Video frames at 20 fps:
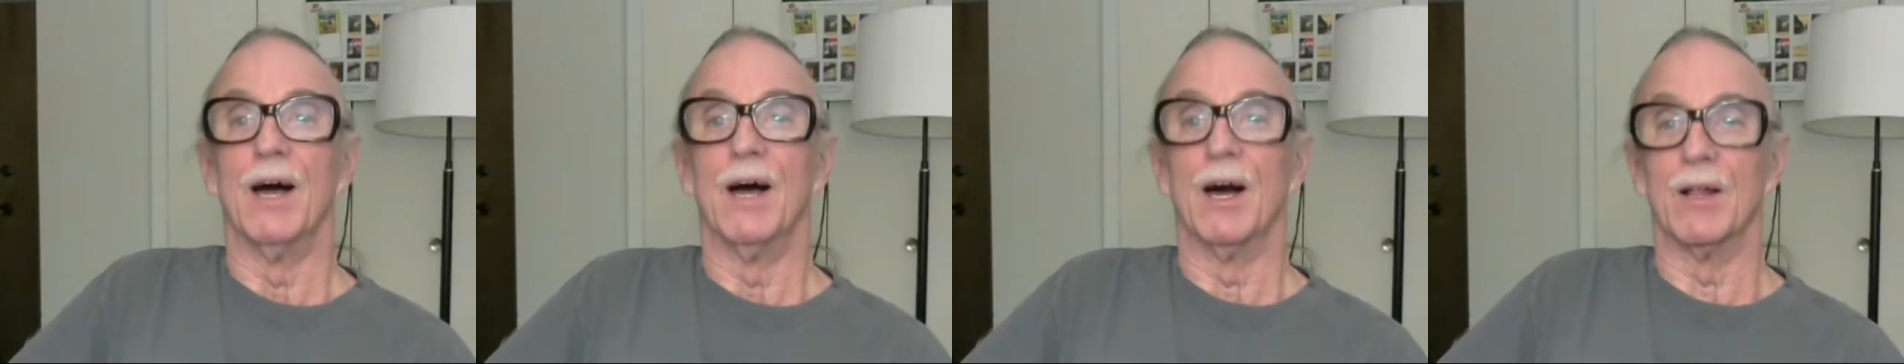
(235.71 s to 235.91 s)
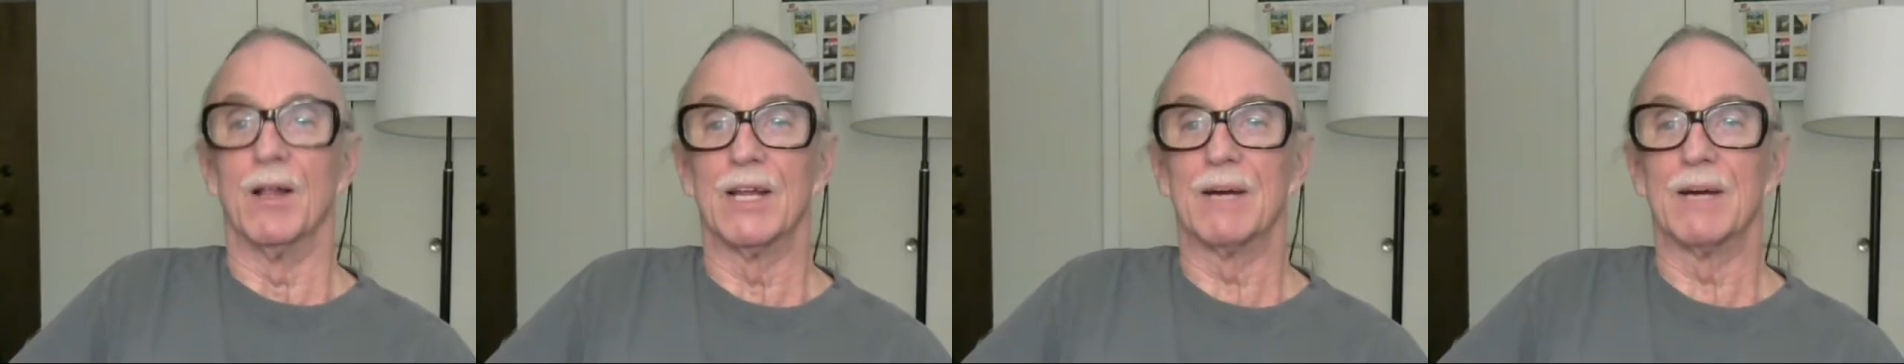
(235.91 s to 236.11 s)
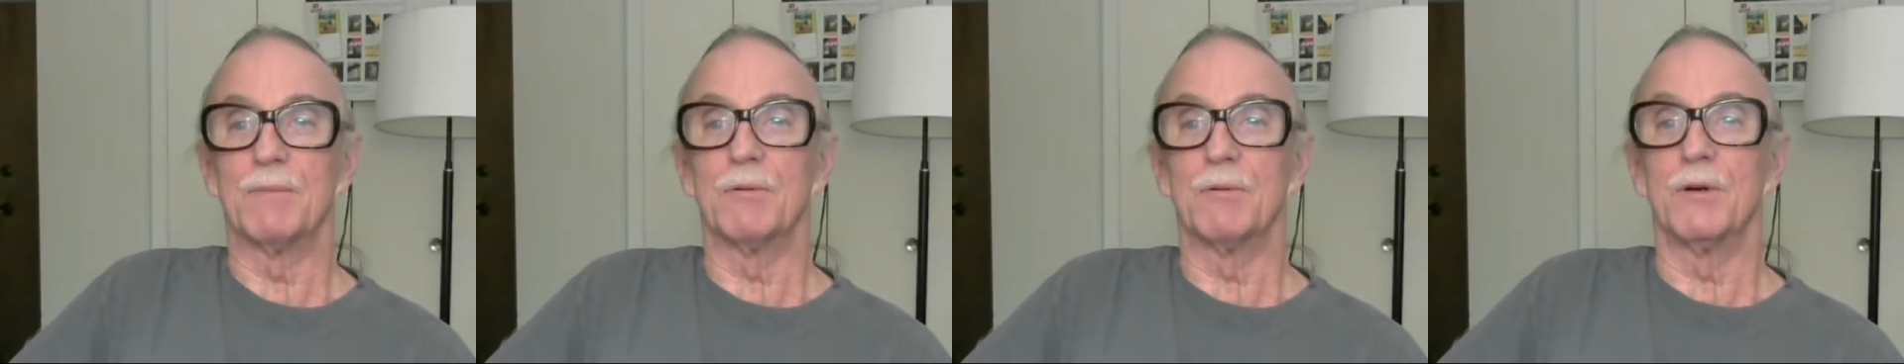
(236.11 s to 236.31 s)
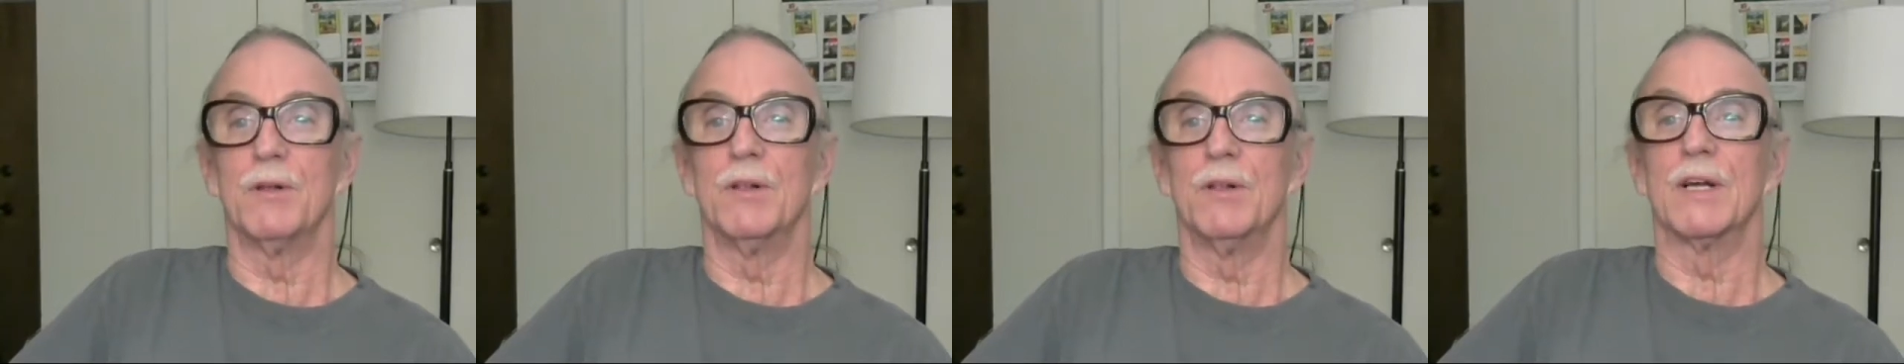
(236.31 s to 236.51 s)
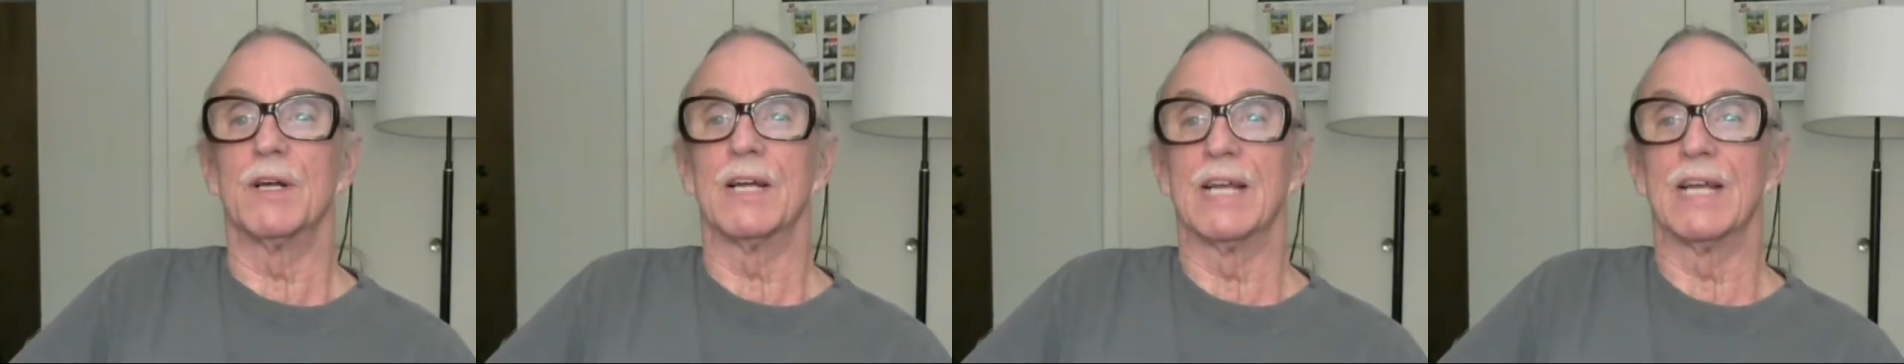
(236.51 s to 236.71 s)
A
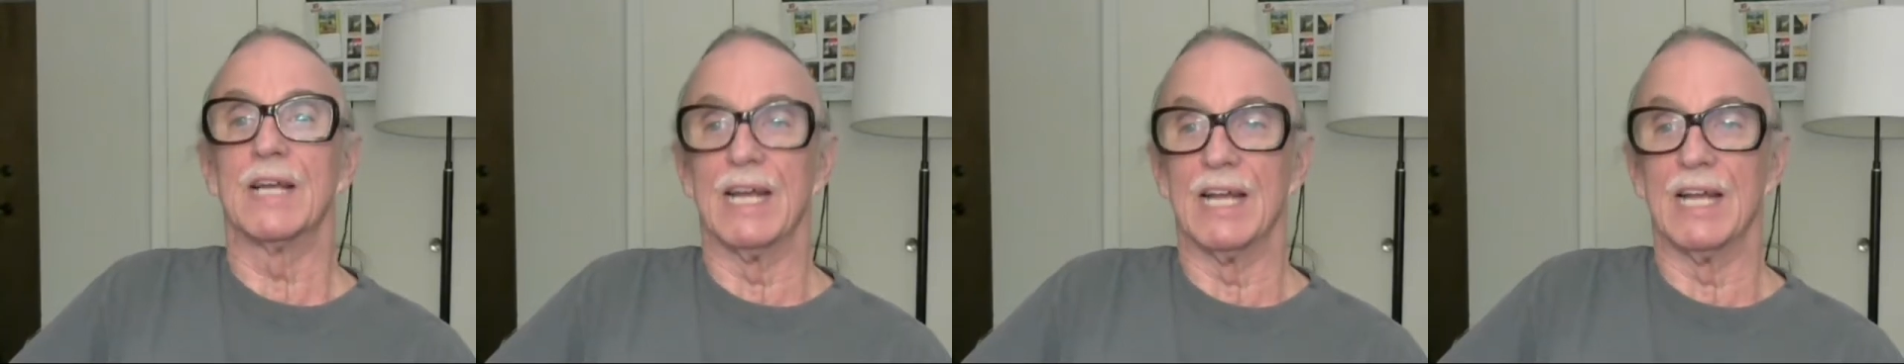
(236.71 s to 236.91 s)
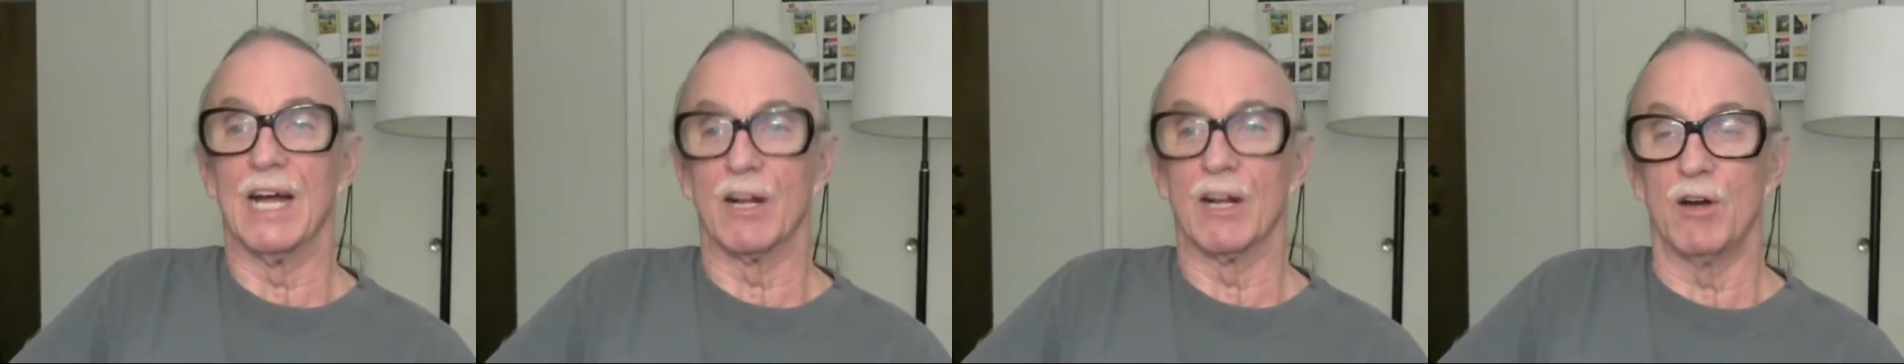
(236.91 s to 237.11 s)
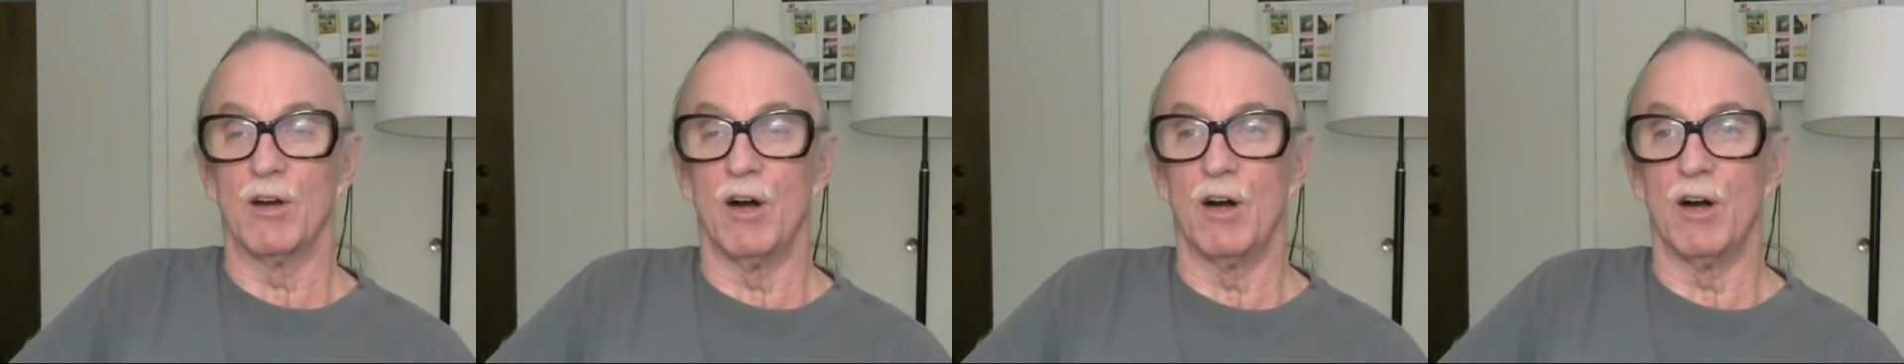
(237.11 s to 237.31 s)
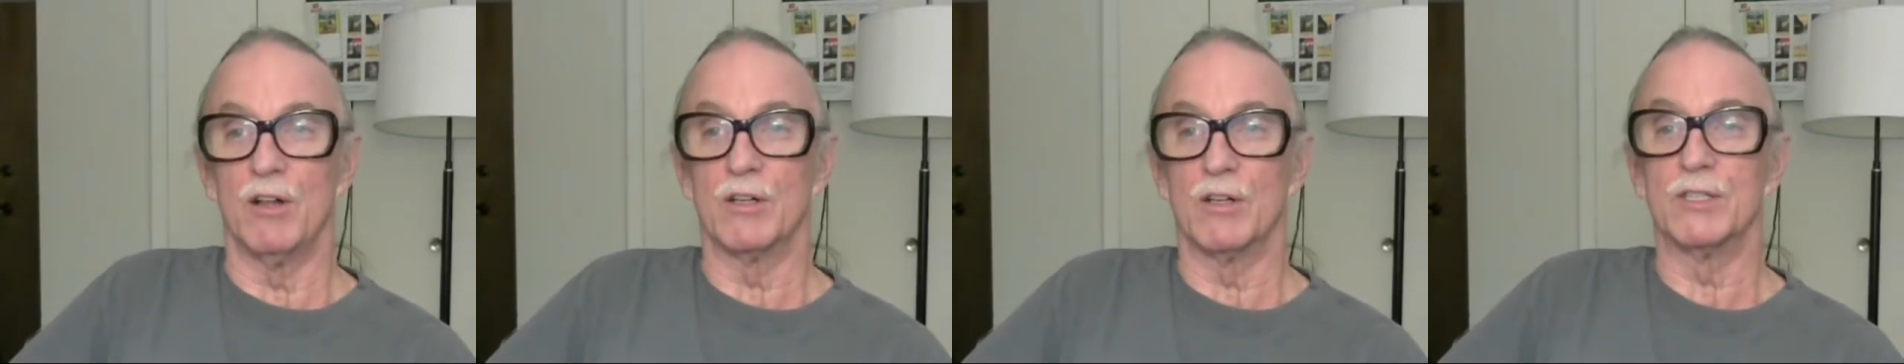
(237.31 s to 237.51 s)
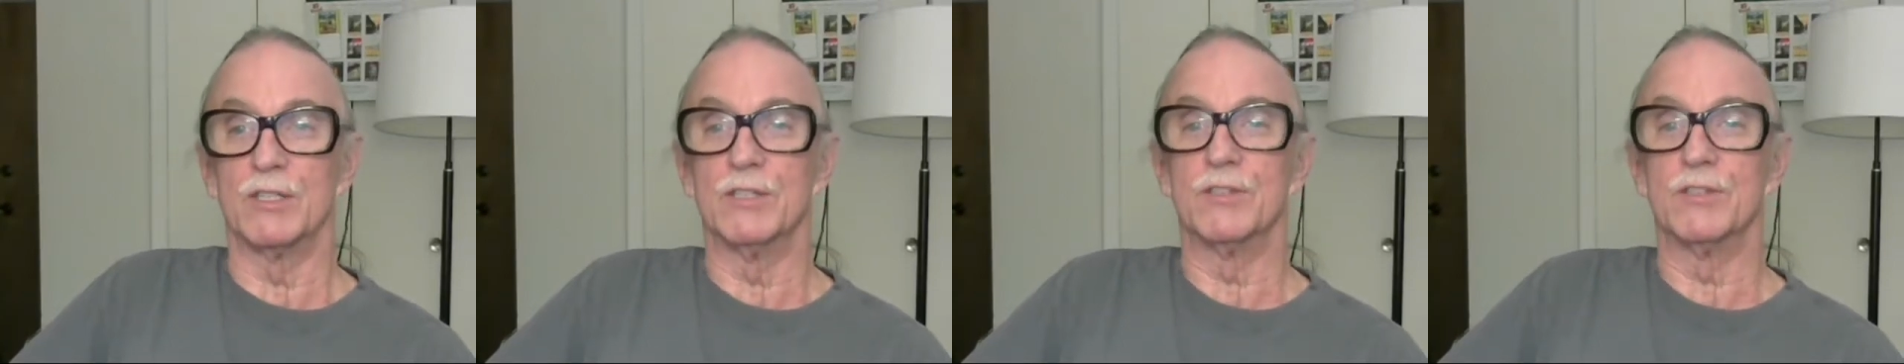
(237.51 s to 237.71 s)
liberal cannot
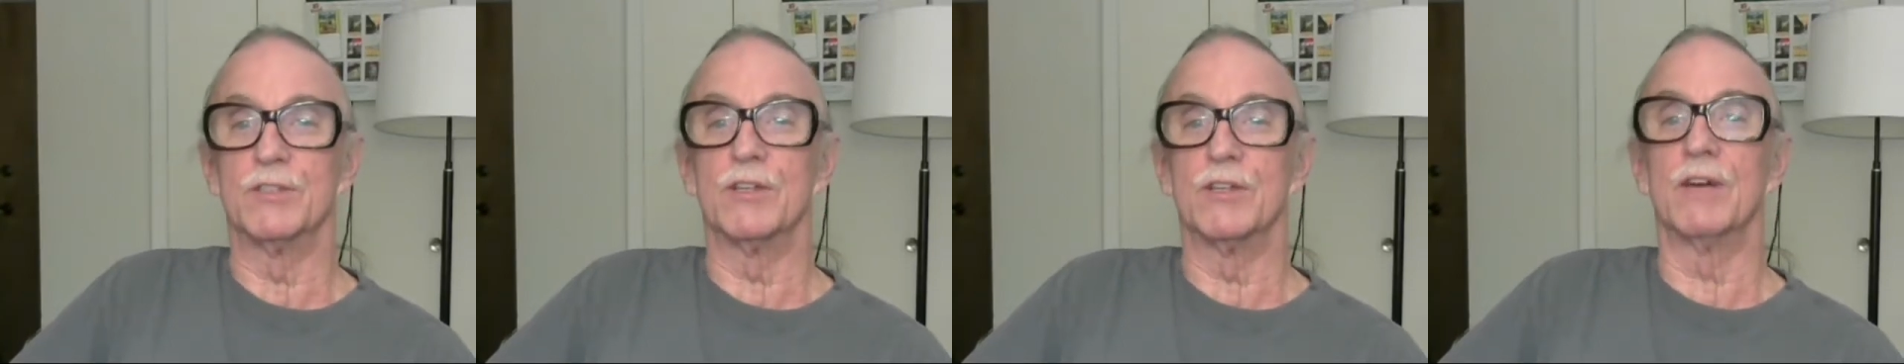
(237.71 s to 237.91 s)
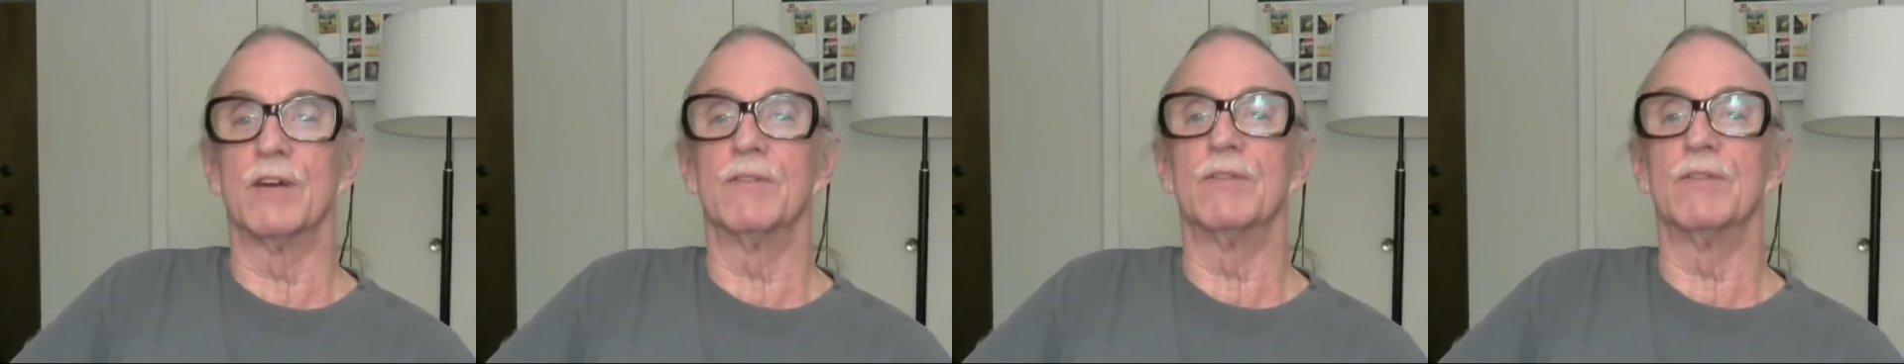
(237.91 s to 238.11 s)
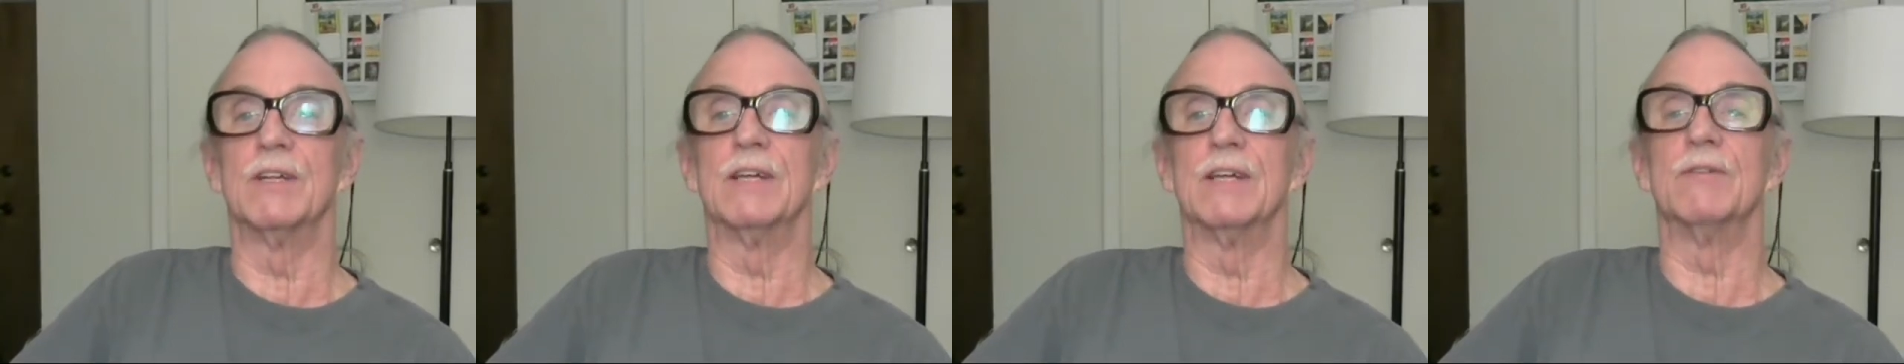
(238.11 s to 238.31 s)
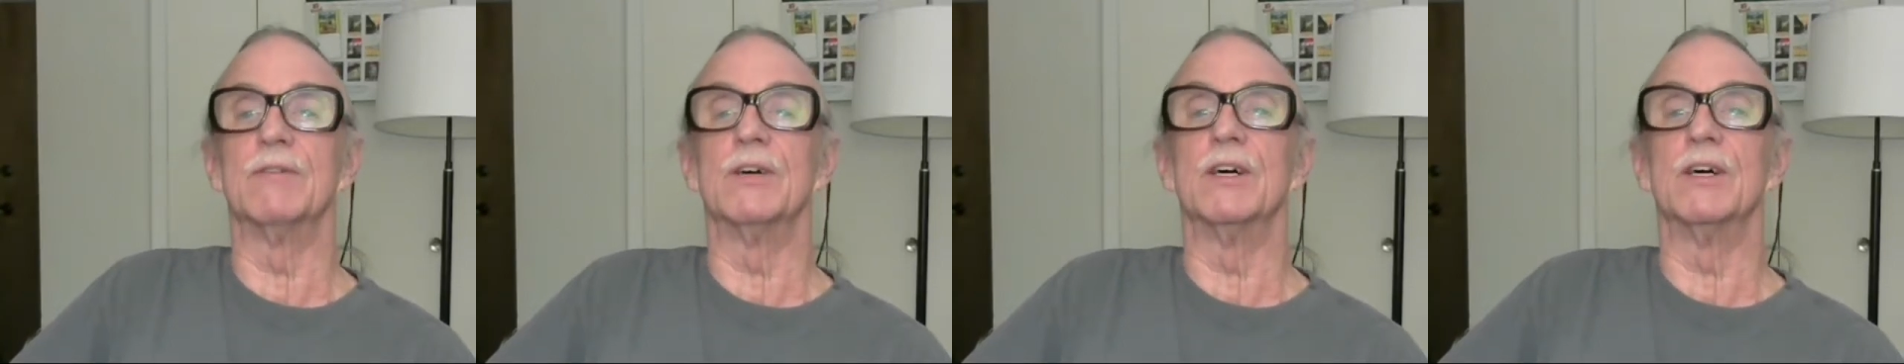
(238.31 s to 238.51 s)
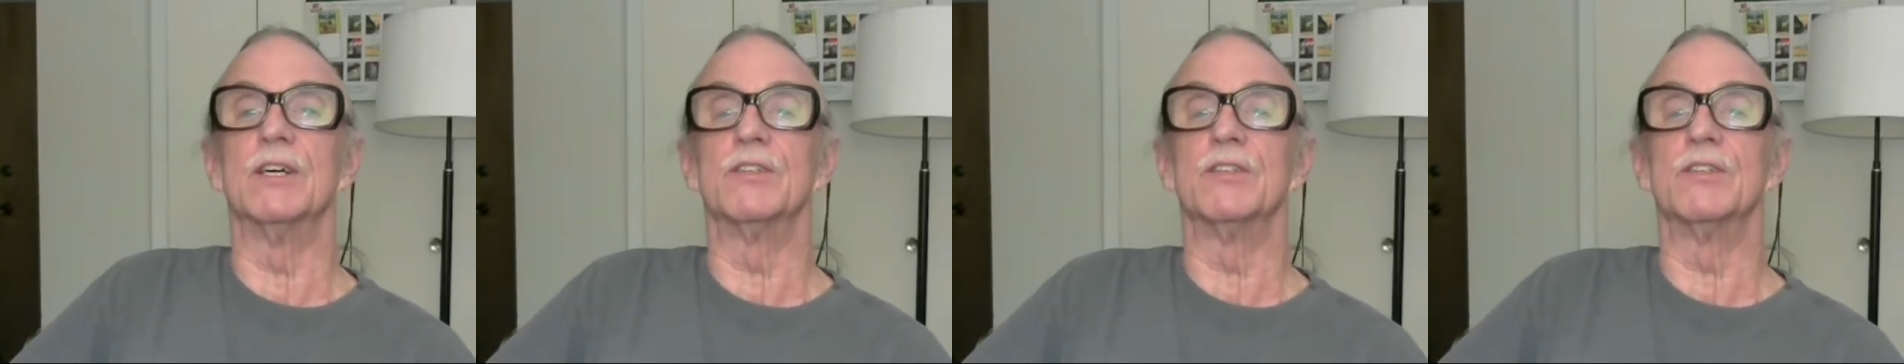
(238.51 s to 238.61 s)
call a conservative